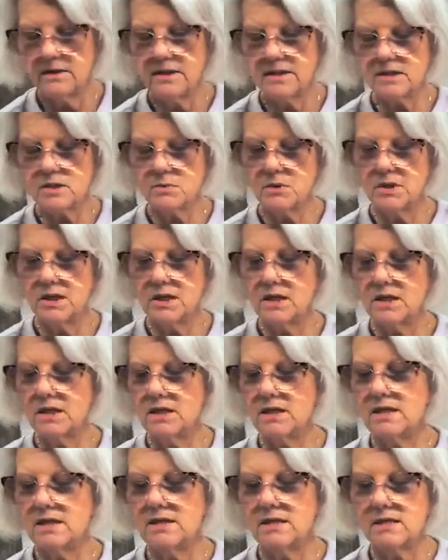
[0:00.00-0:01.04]
This one
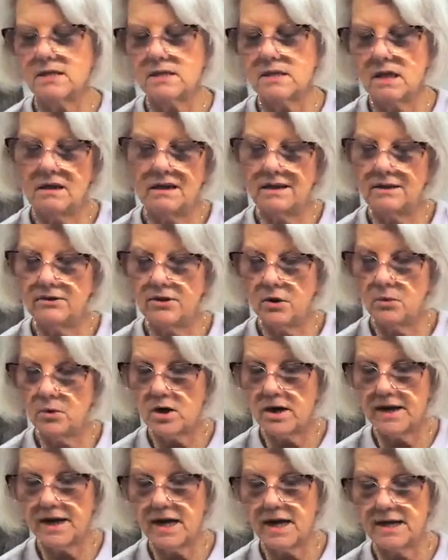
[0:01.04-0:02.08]
is, I don't know where
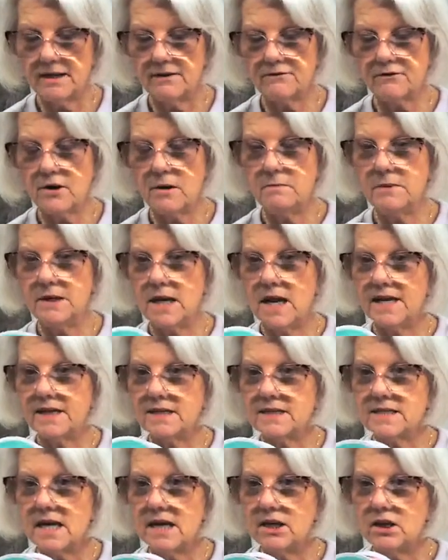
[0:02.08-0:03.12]
I got it from, but I
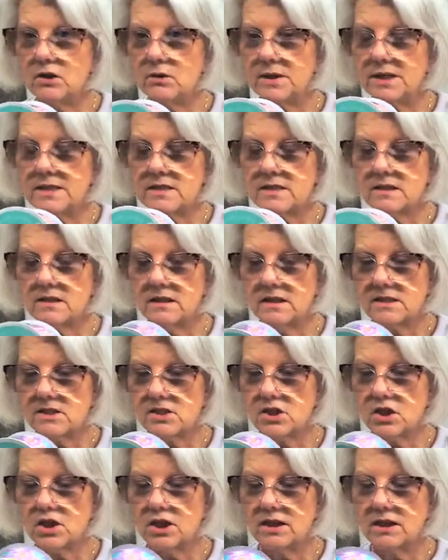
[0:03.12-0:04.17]
can tell you it's
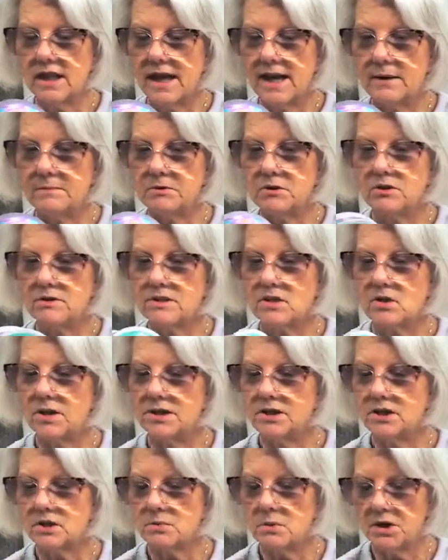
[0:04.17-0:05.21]
the Good Label, so I
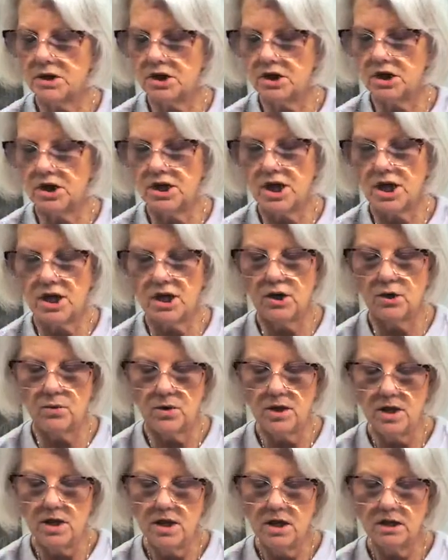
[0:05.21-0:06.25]
just want you to
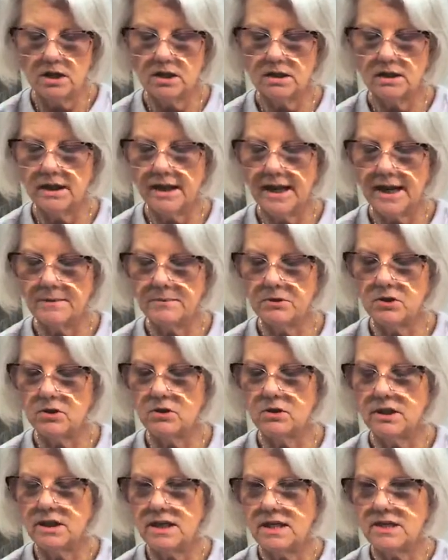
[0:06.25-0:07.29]
know. Good
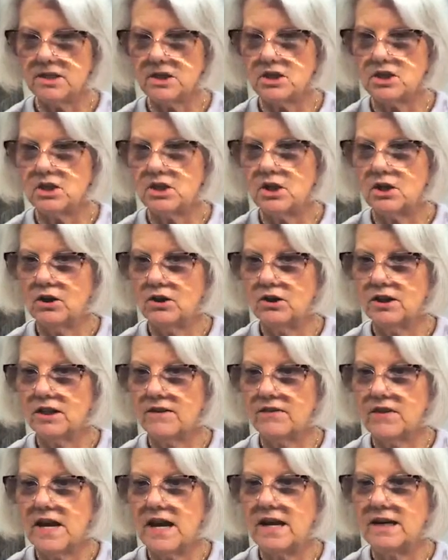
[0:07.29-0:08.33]
Label, Easter, look
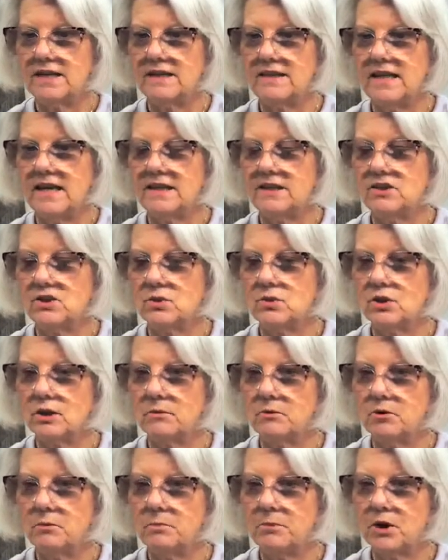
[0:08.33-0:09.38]
at that. Isn't that
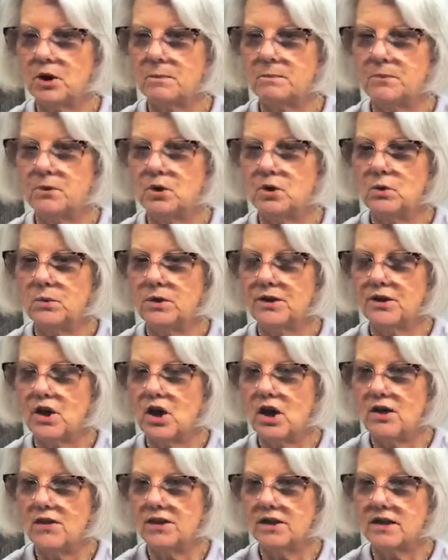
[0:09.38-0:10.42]
adorable? Purple with
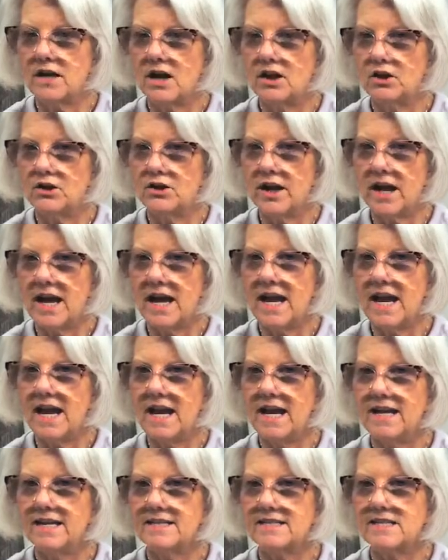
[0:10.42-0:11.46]
all the colored
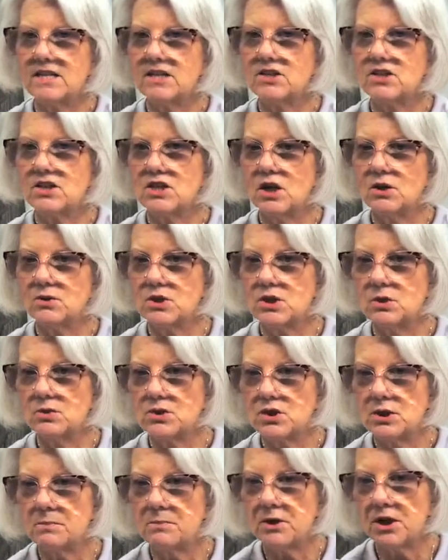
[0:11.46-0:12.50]
eggs. So
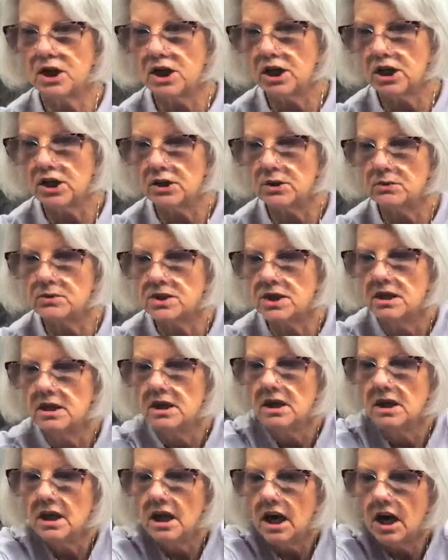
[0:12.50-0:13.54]
super cute.
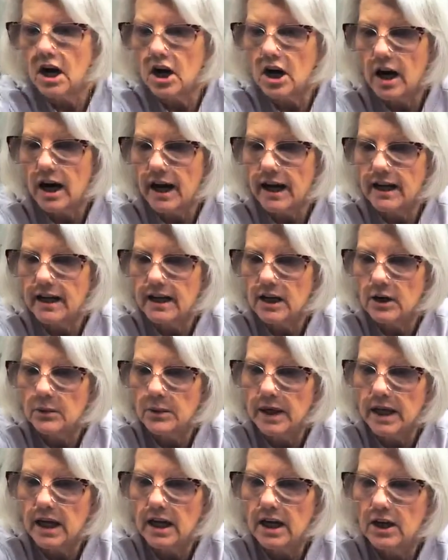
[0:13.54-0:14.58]
All right, here
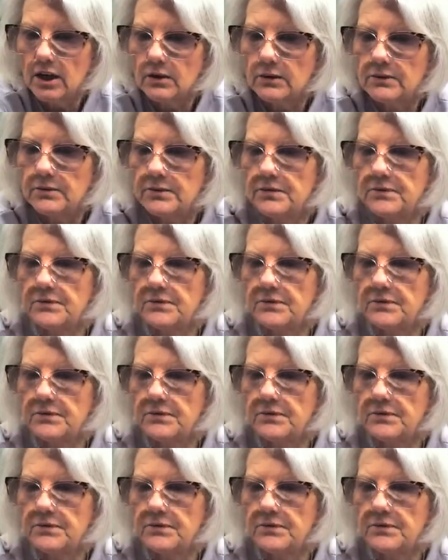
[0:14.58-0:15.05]
we go.